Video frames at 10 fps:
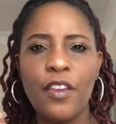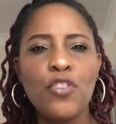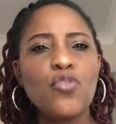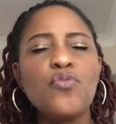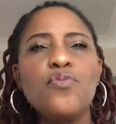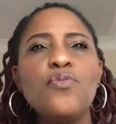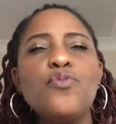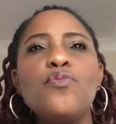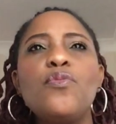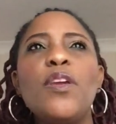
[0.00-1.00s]
So you
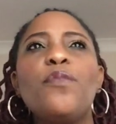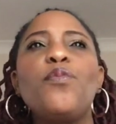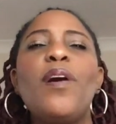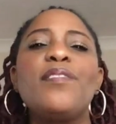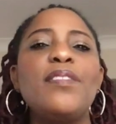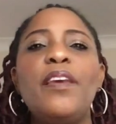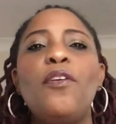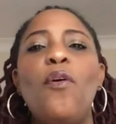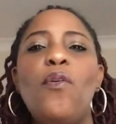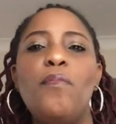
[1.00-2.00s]
you if you are
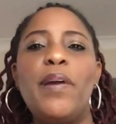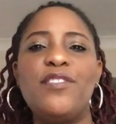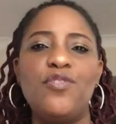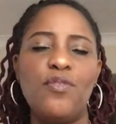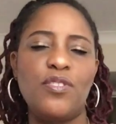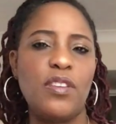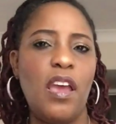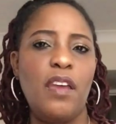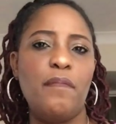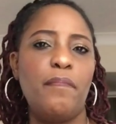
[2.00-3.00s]
saying, oh my church, I,